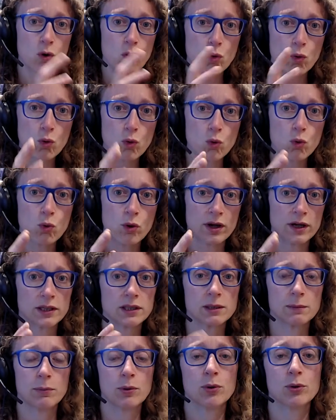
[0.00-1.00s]
always
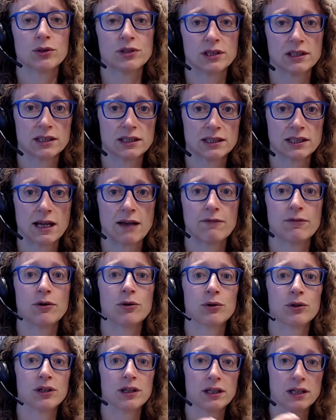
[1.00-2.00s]
supporting and
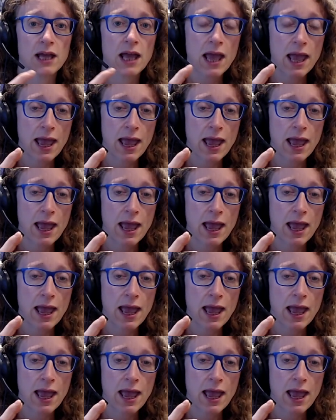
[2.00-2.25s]
scaffolding